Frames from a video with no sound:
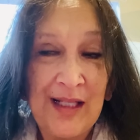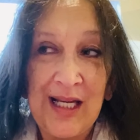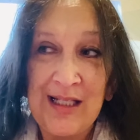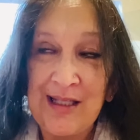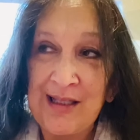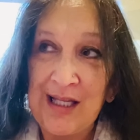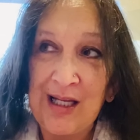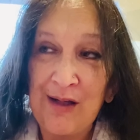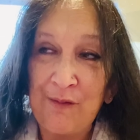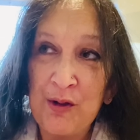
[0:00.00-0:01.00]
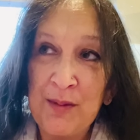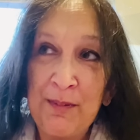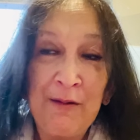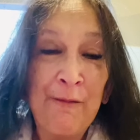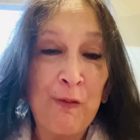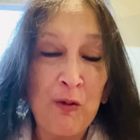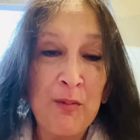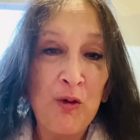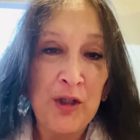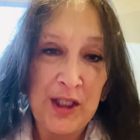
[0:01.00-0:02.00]
and if you spend 4
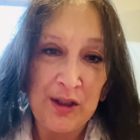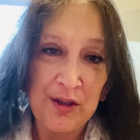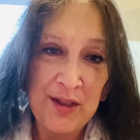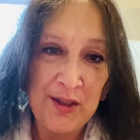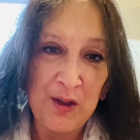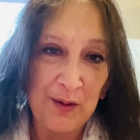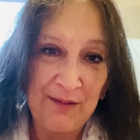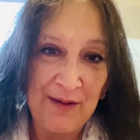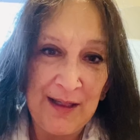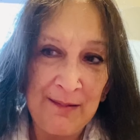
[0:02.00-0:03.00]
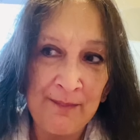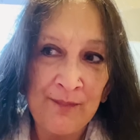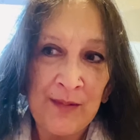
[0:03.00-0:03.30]
more years grieving,